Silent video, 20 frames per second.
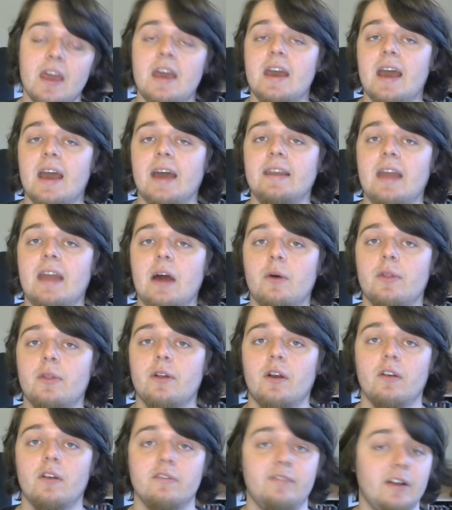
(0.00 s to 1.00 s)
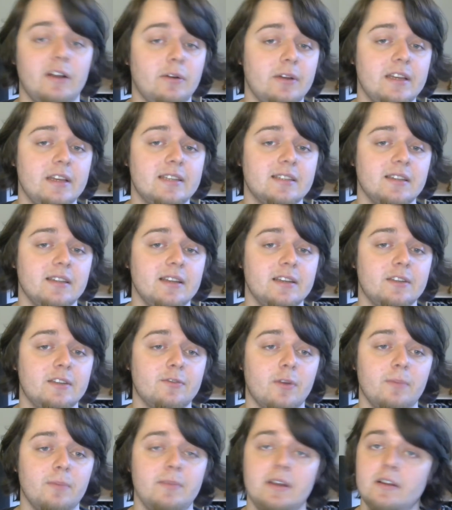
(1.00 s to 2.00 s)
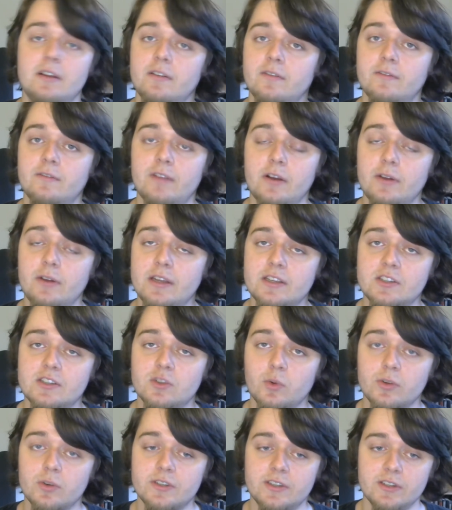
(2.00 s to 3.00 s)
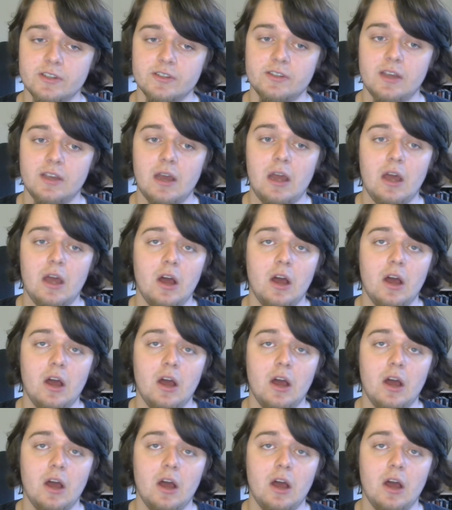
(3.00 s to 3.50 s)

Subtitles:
And now there are various lists from various sources